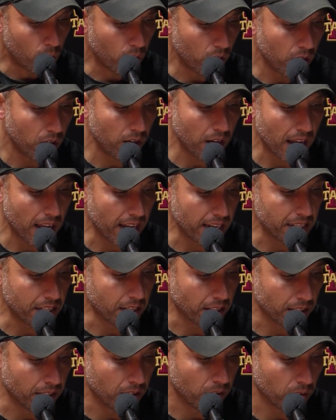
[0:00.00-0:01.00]
Well,
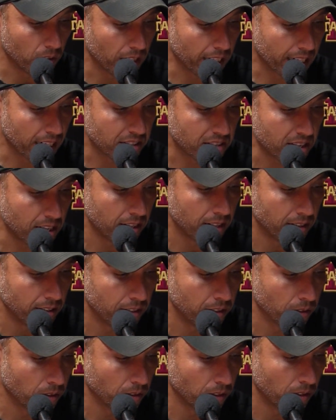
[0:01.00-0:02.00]
like I said,
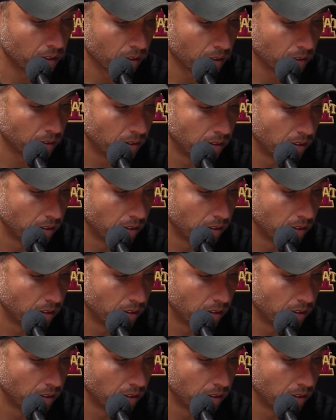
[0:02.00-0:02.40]
you're